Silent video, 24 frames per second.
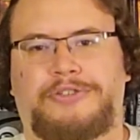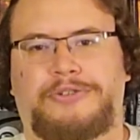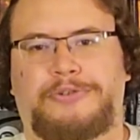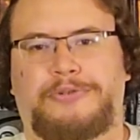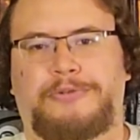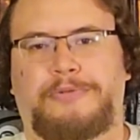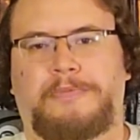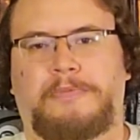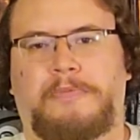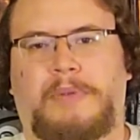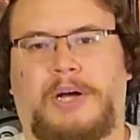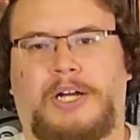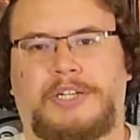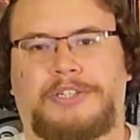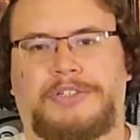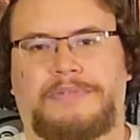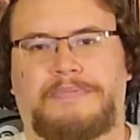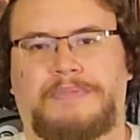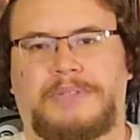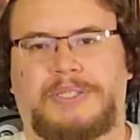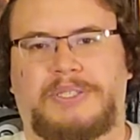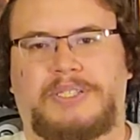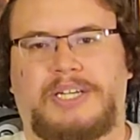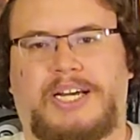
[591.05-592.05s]
do
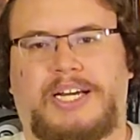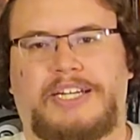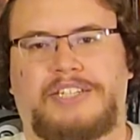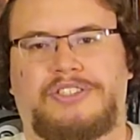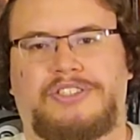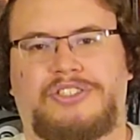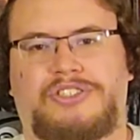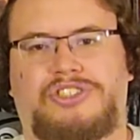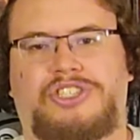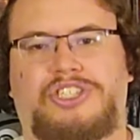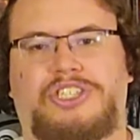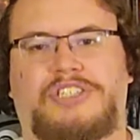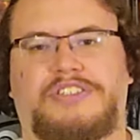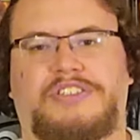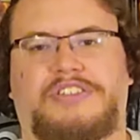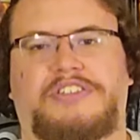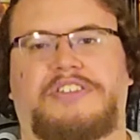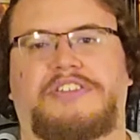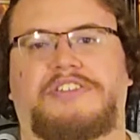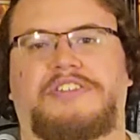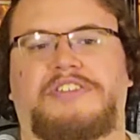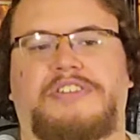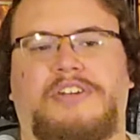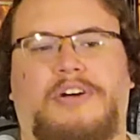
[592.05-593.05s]
much besides
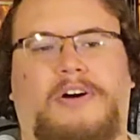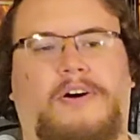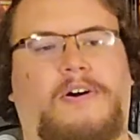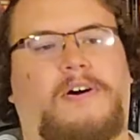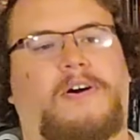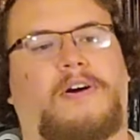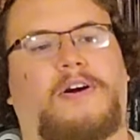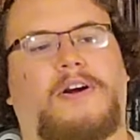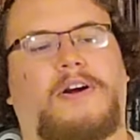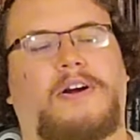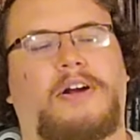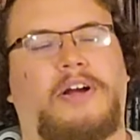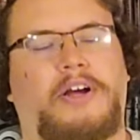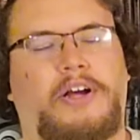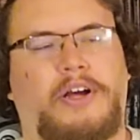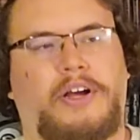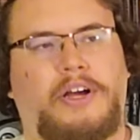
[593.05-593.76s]
Jesus are